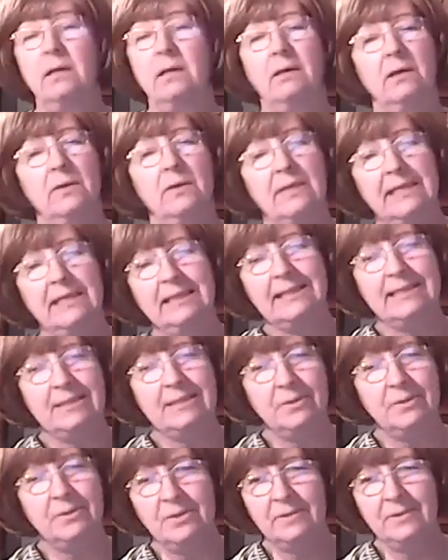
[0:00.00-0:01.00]
A learning
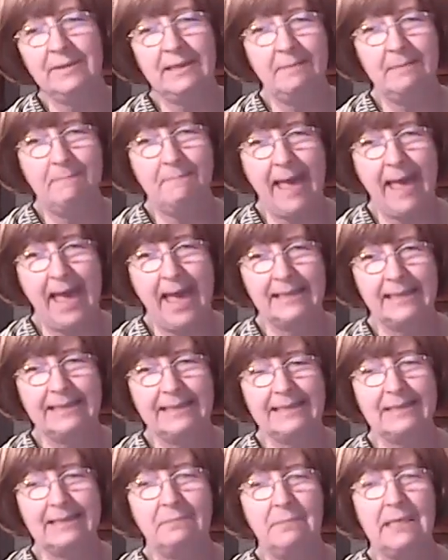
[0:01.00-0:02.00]
disorder in
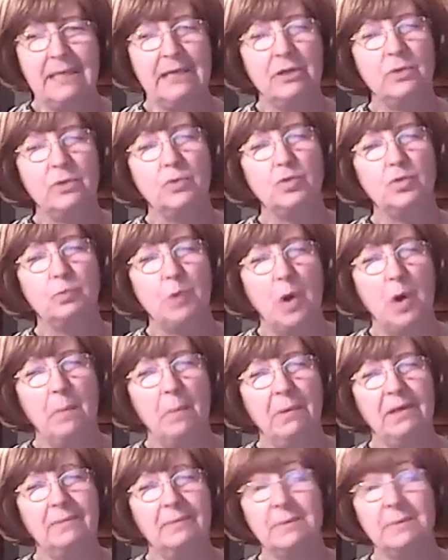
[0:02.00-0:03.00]
maths may cause
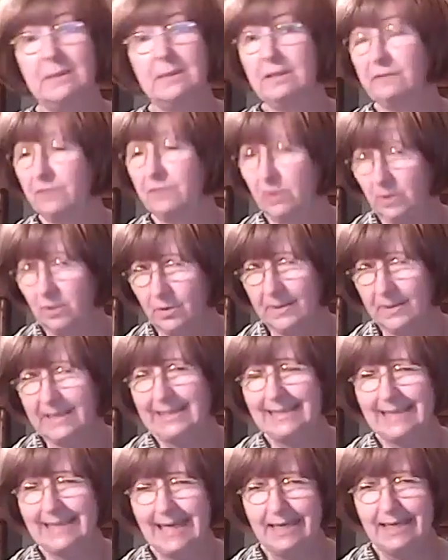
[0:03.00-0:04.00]
problems with the following
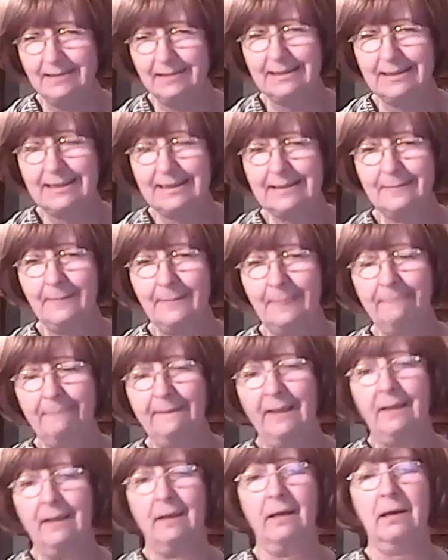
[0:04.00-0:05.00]
skills:
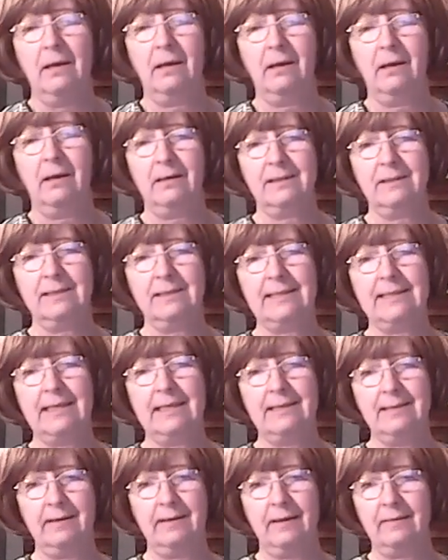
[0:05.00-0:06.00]

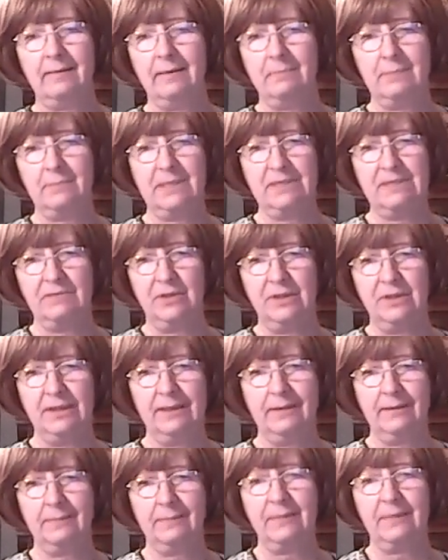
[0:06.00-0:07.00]
understanding how numbers
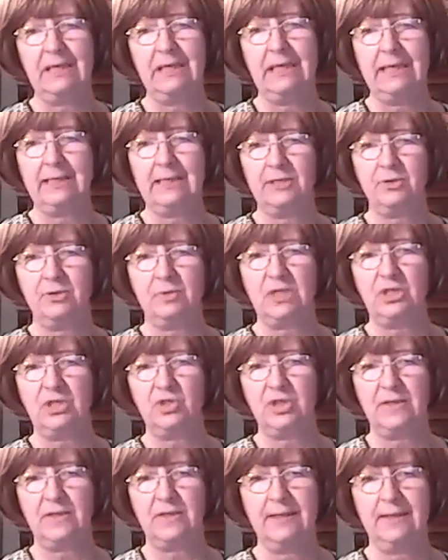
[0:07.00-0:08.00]
work, relate to each
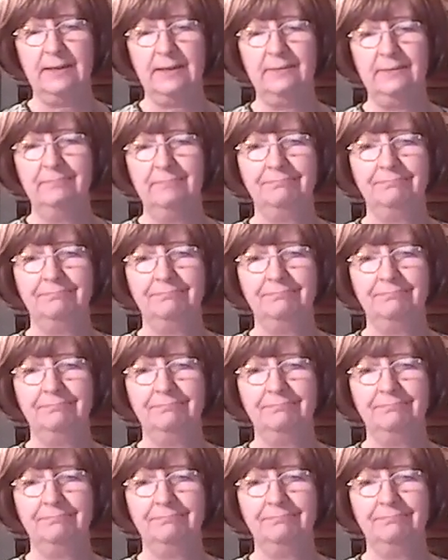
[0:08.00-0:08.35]
other,